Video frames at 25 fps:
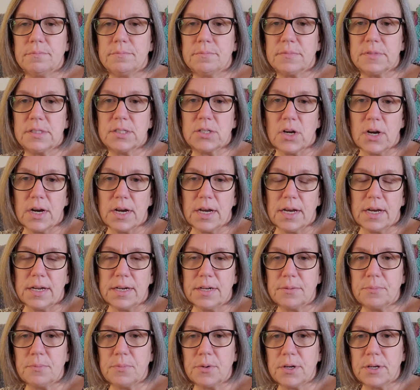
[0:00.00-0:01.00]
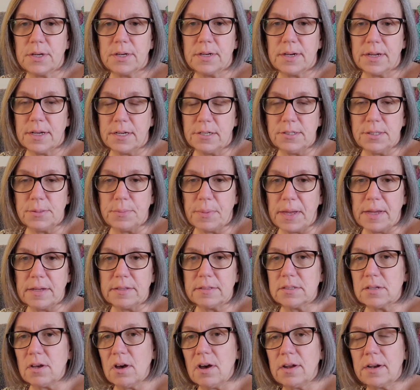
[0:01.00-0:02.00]
sorry, I didn't put nice
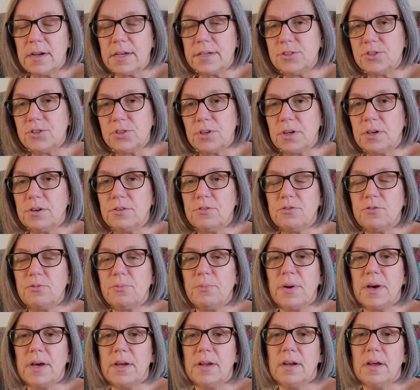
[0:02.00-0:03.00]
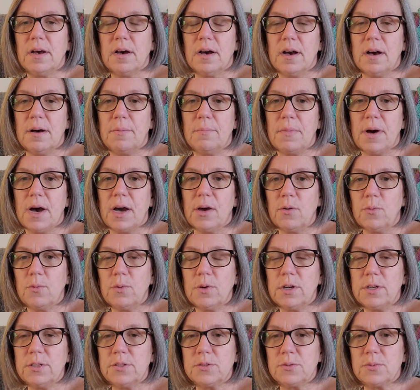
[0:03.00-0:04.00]
pants on. I should have, but I'm
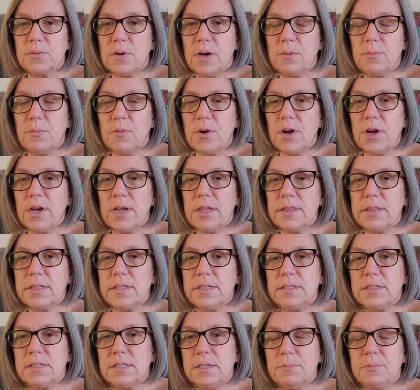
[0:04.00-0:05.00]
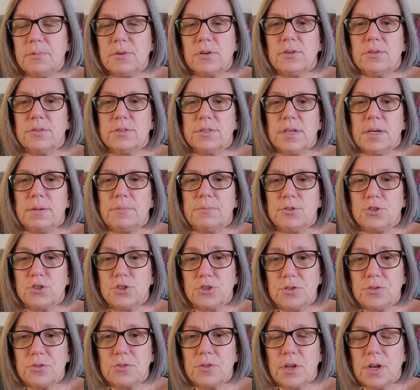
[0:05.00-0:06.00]
wearing the typical type of
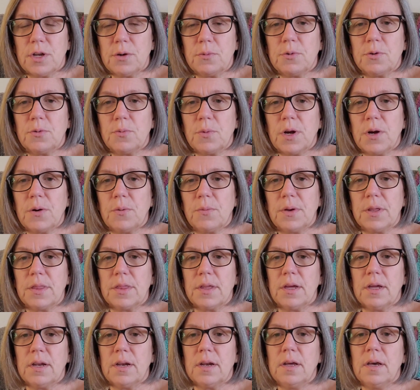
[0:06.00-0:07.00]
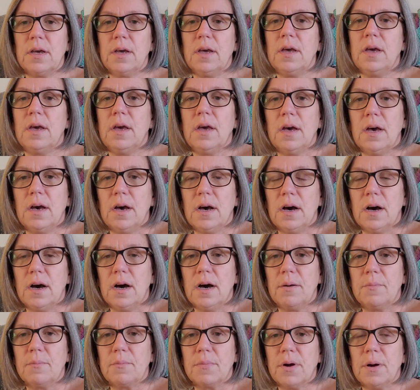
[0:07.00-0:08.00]
shirt that I would wear with it.
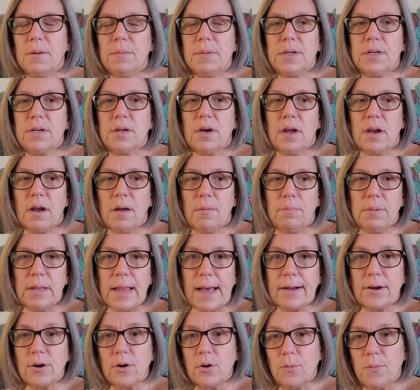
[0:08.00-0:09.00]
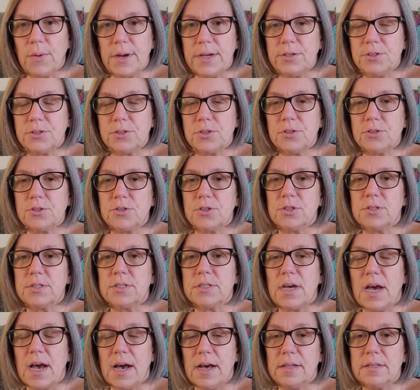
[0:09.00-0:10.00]
Probably not a black or white shirt, just
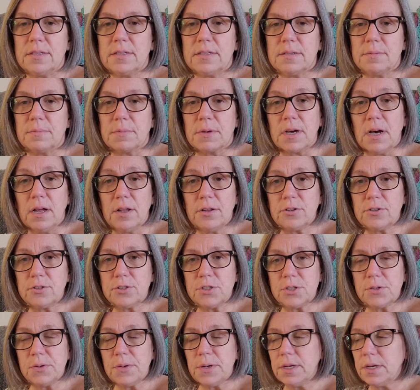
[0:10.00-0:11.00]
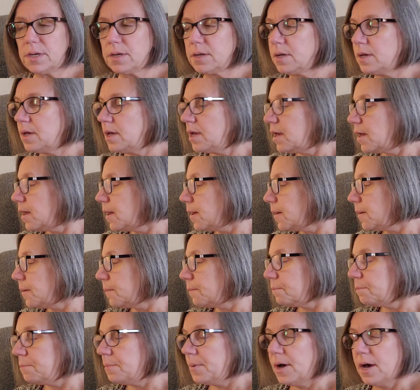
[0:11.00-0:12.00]
to add some color to it,
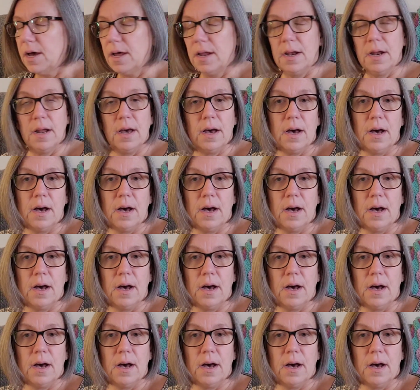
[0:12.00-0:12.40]
but